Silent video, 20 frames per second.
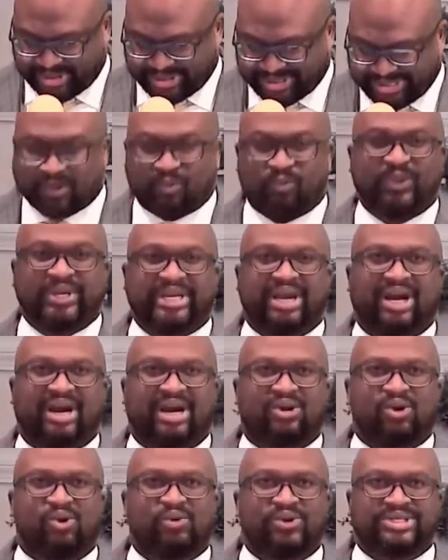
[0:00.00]
that we are
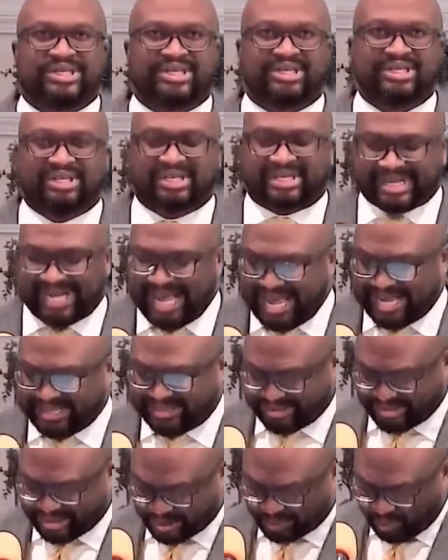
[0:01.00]
going to look
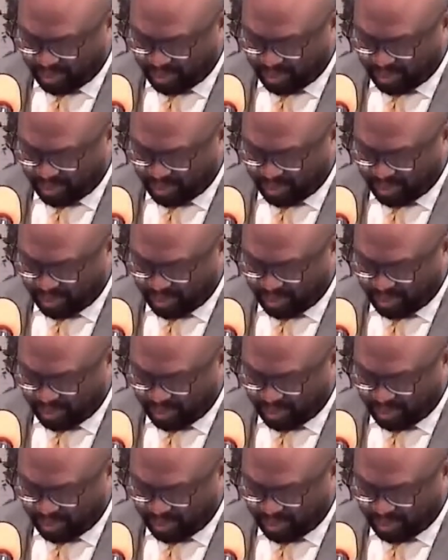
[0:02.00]
at this